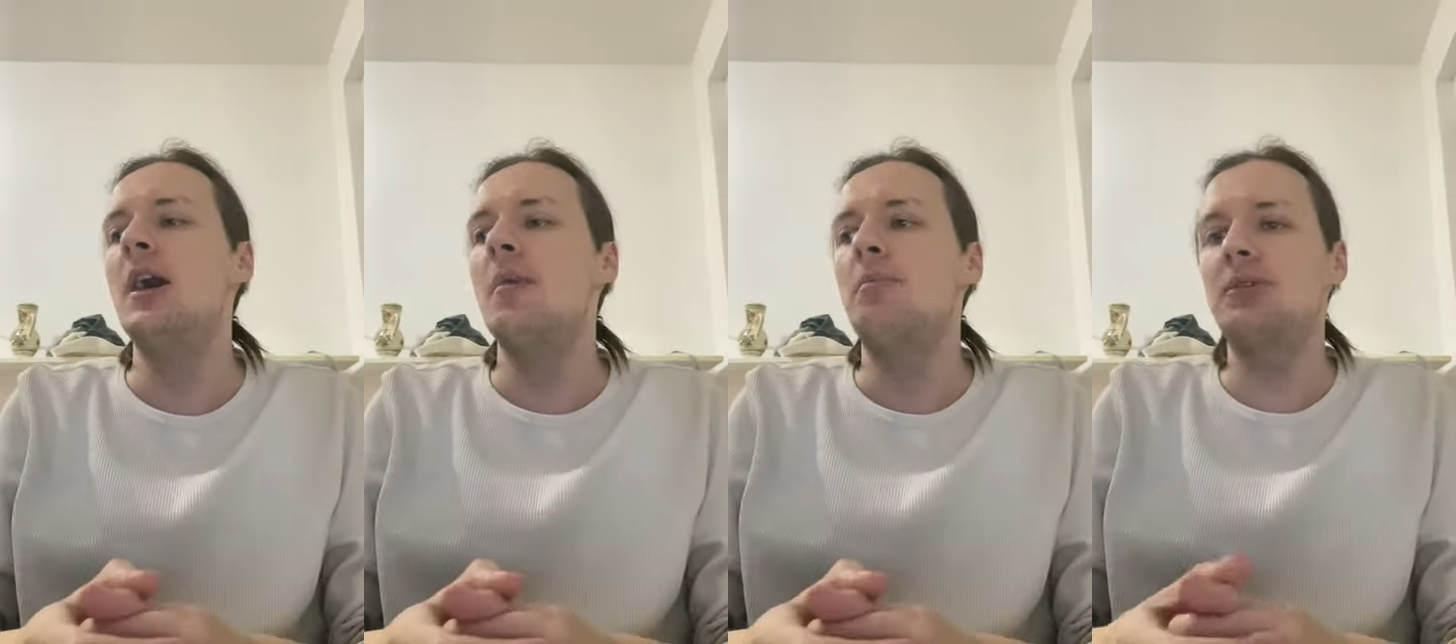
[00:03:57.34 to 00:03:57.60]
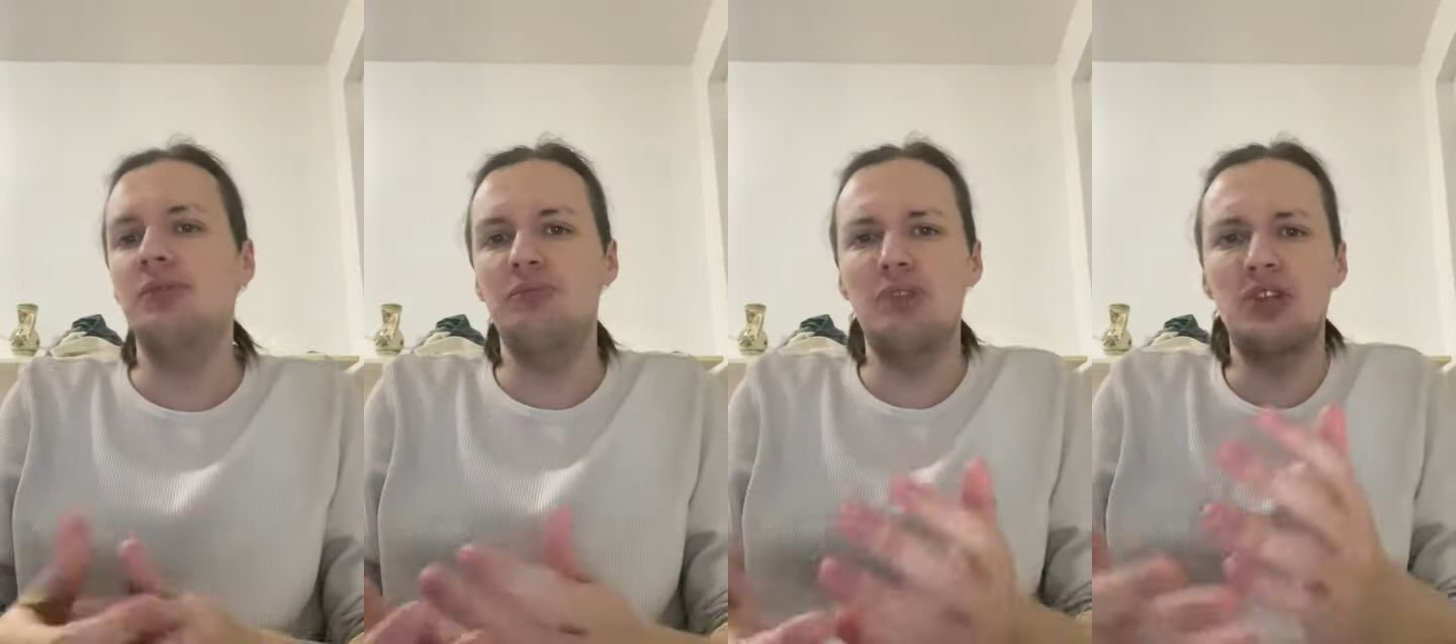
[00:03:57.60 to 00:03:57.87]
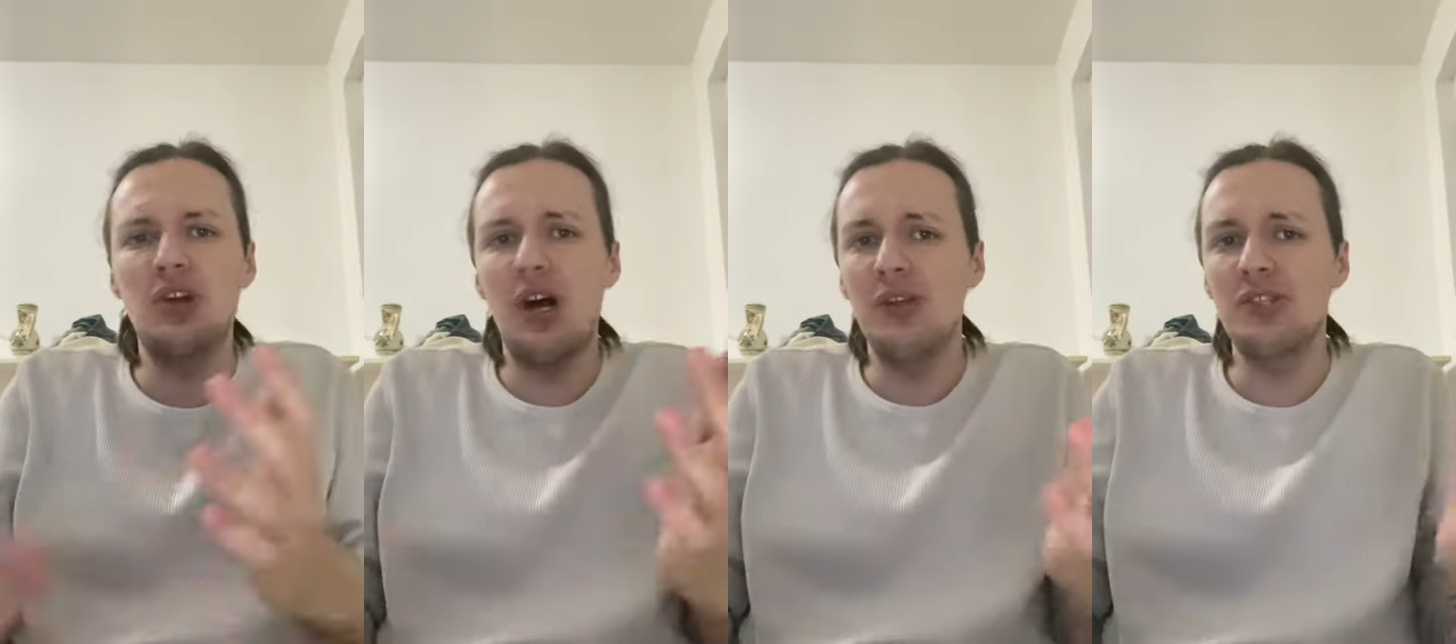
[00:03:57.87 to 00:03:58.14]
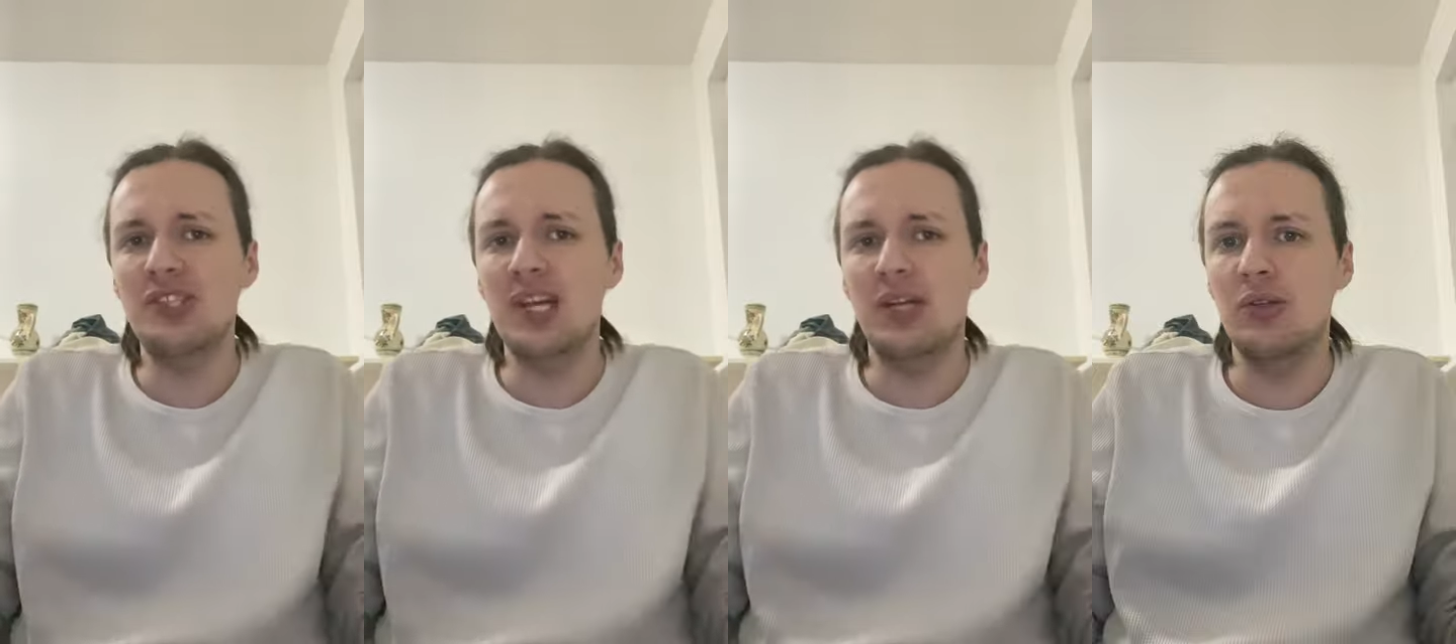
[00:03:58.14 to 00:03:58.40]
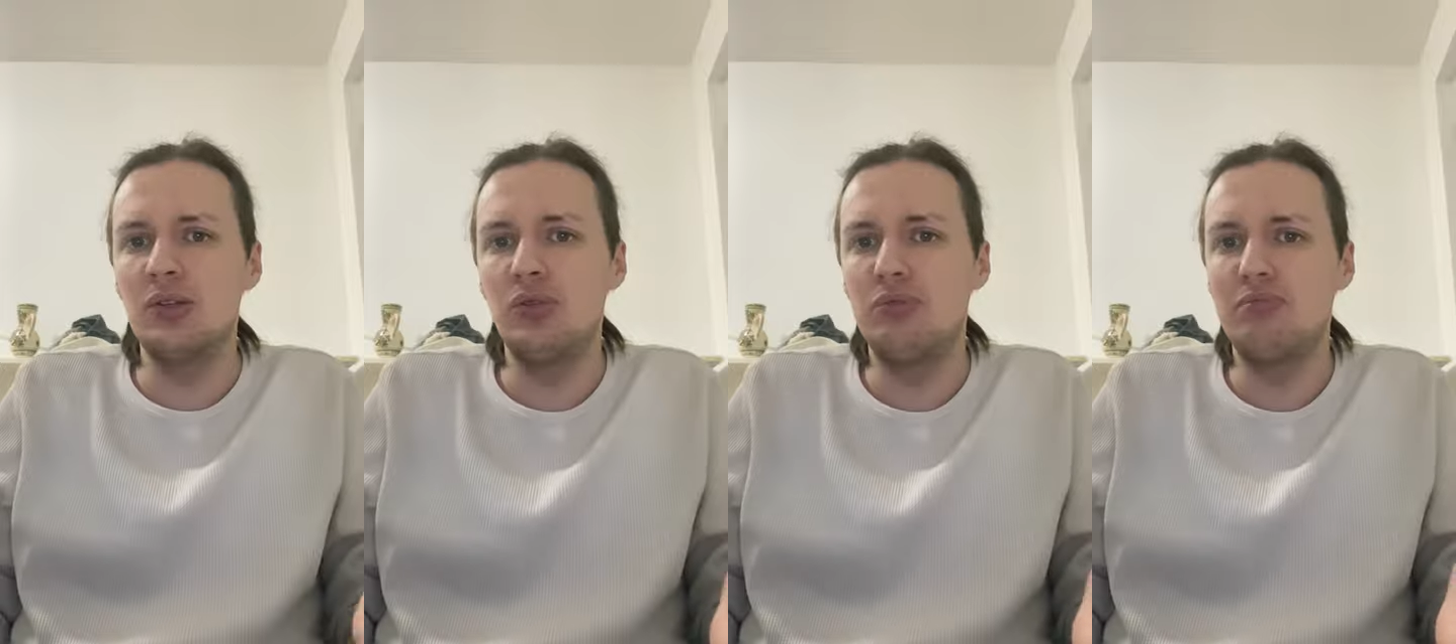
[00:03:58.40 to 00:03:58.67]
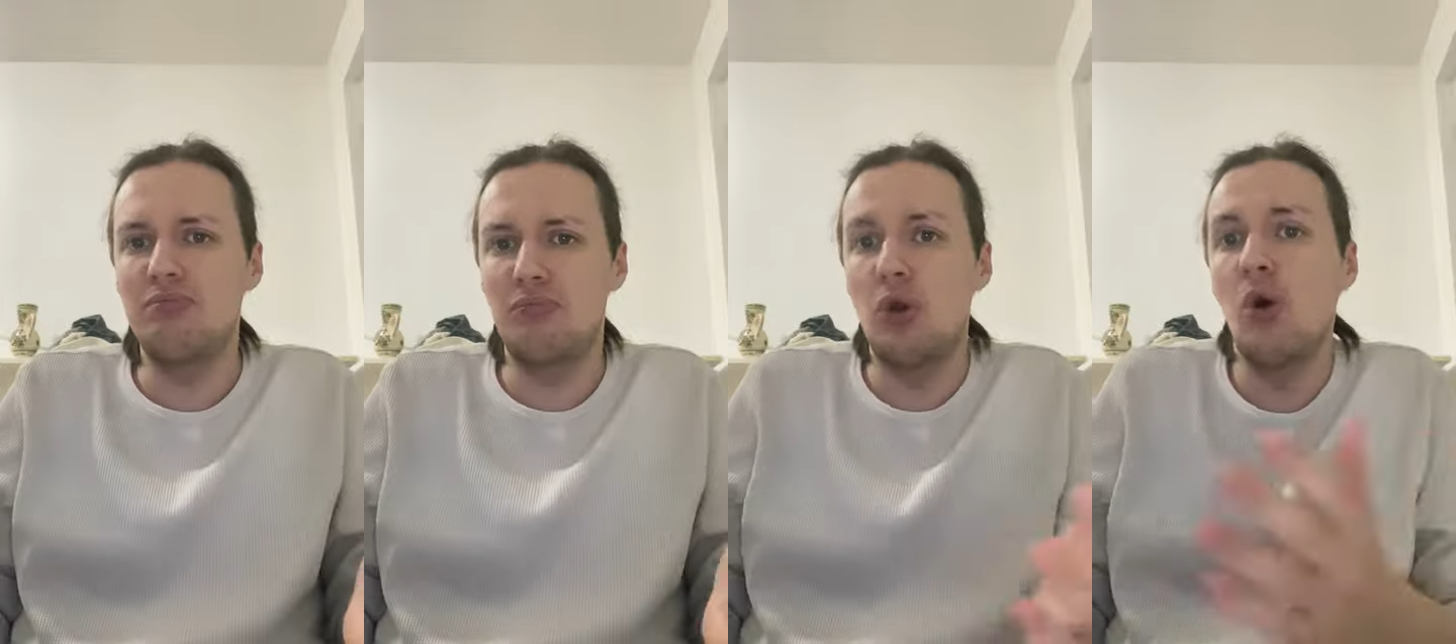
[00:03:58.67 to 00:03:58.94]
But Nadal is like a
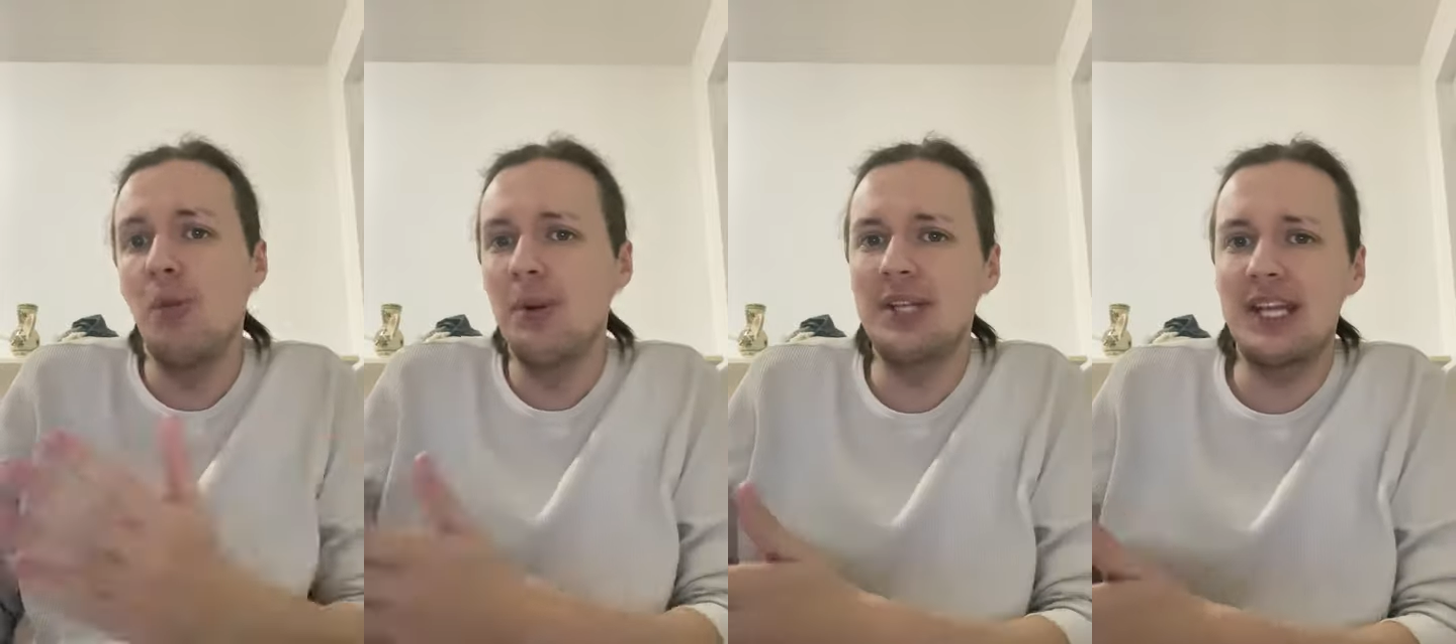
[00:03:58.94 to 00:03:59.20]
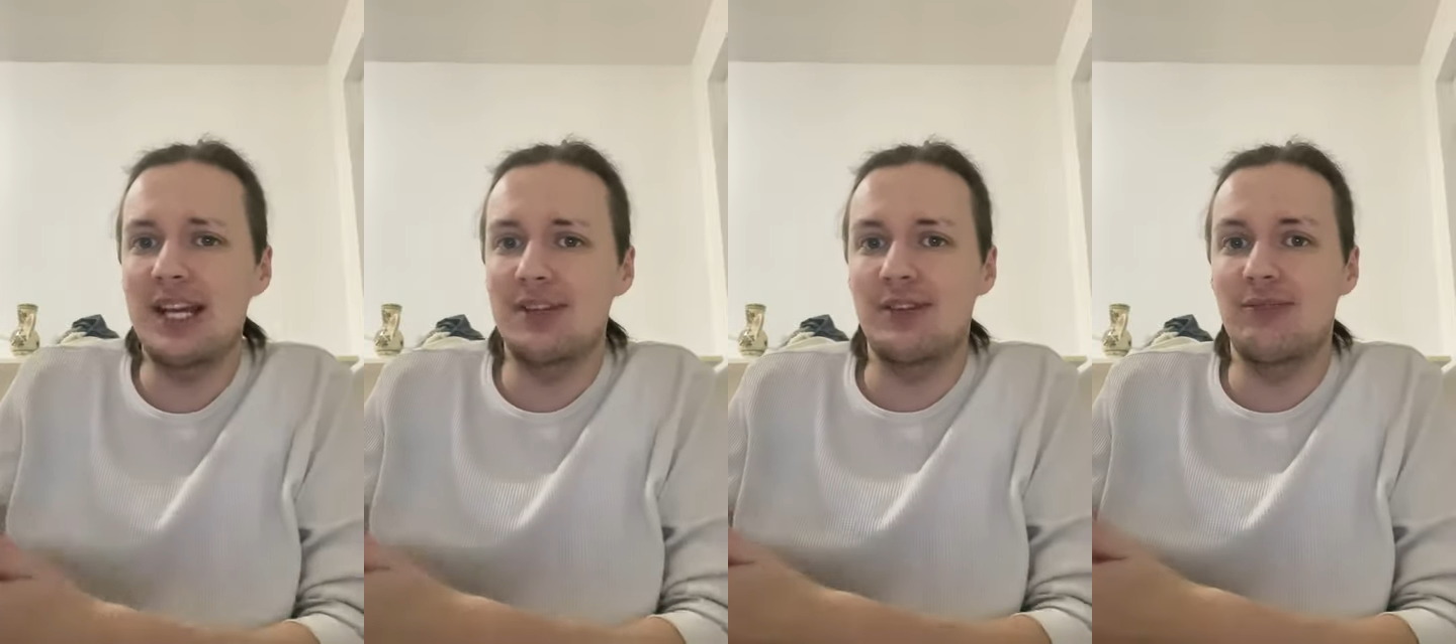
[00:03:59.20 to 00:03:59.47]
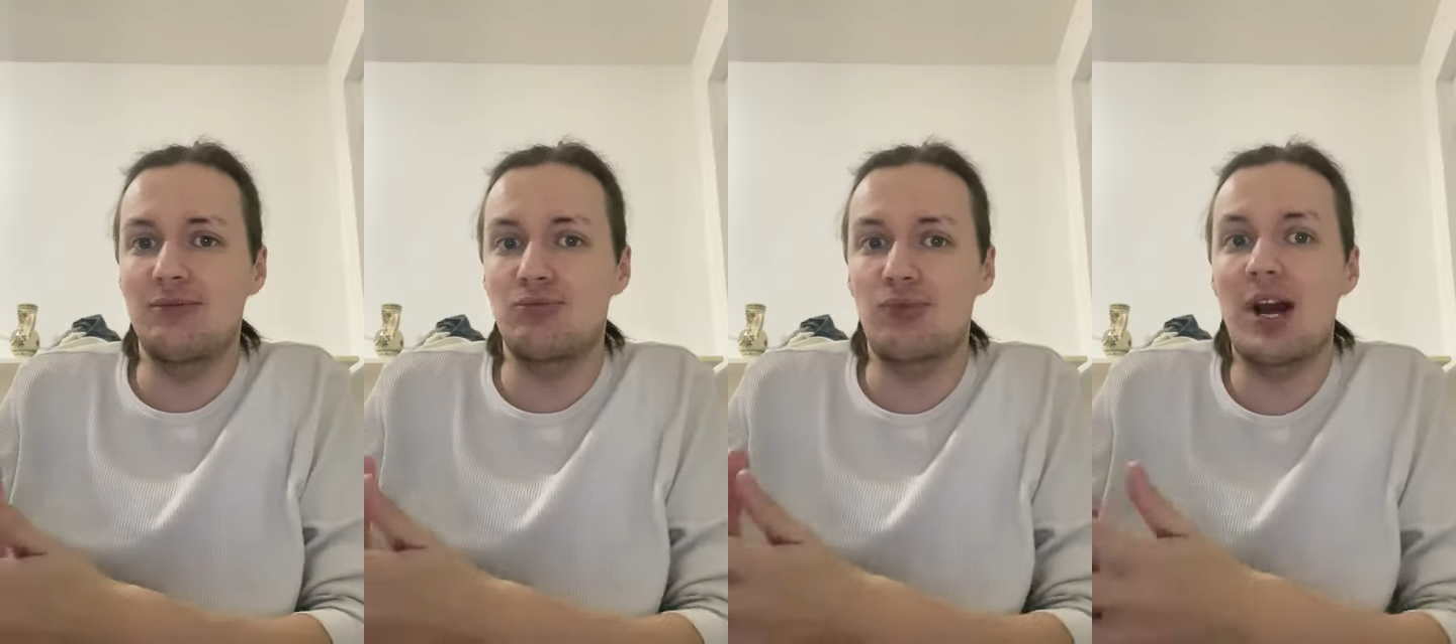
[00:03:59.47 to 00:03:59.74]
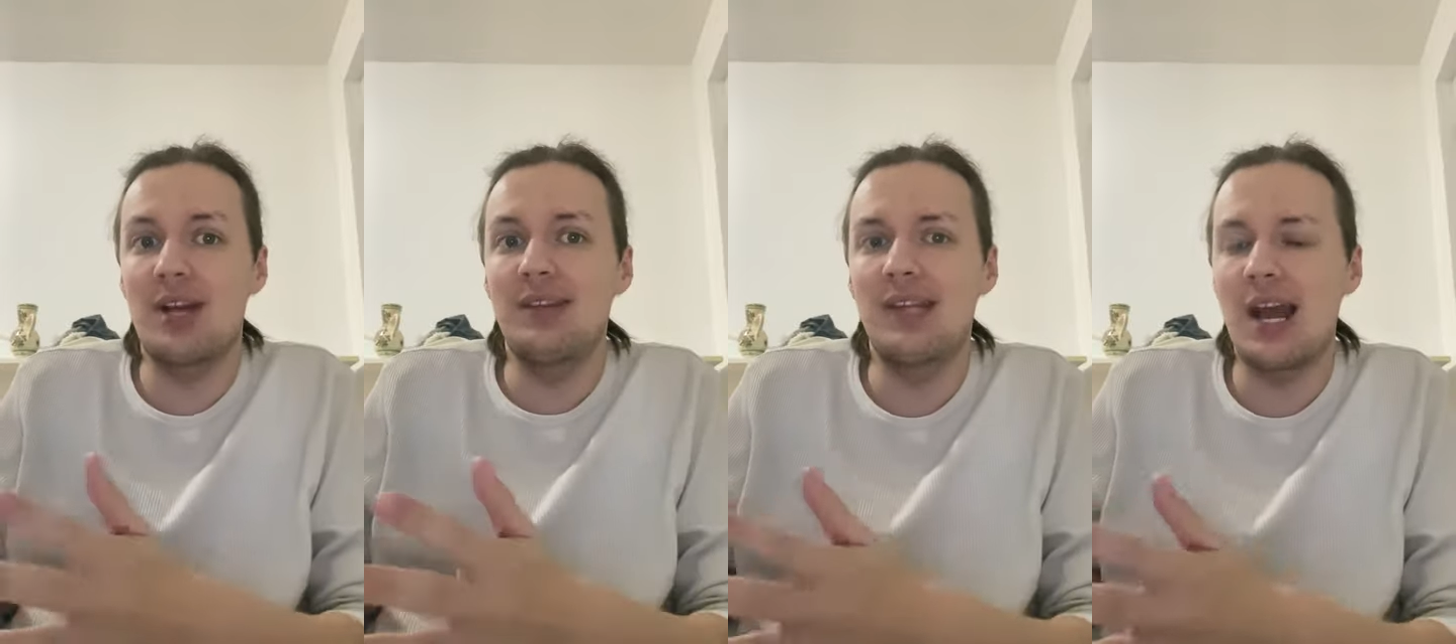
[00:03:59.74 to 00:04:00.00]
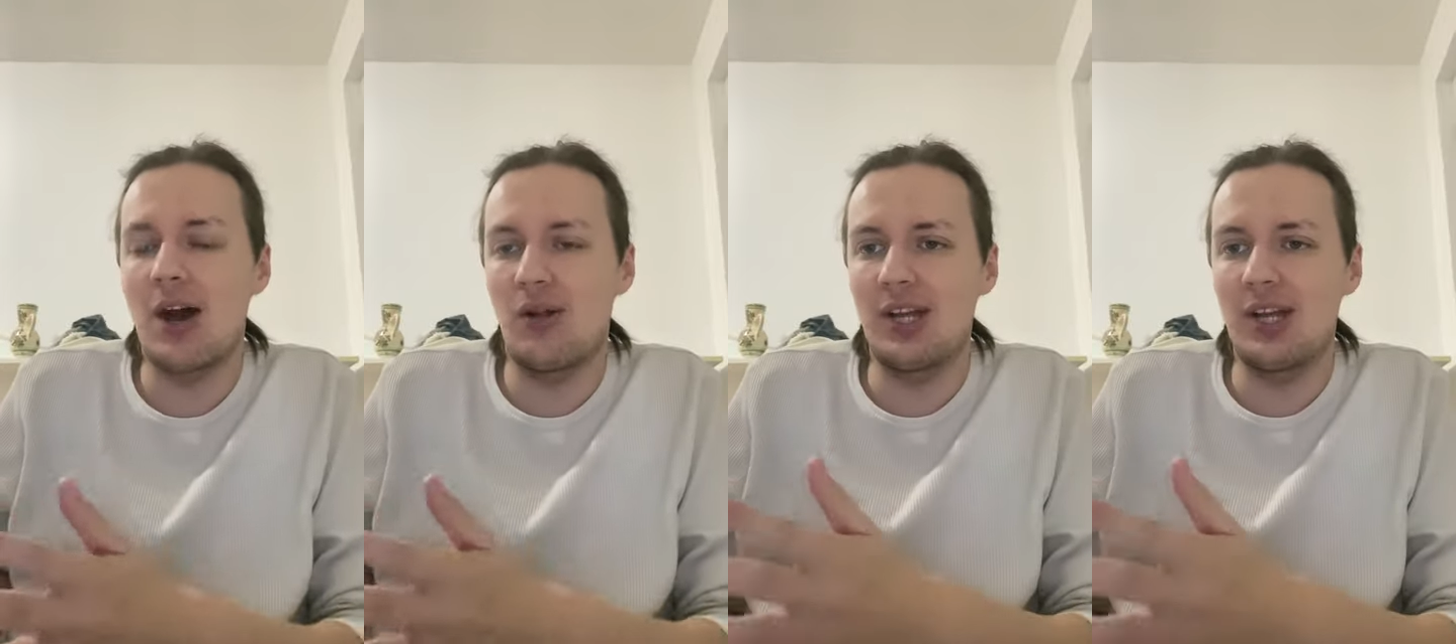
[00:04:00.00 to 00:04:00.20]
nobody right now.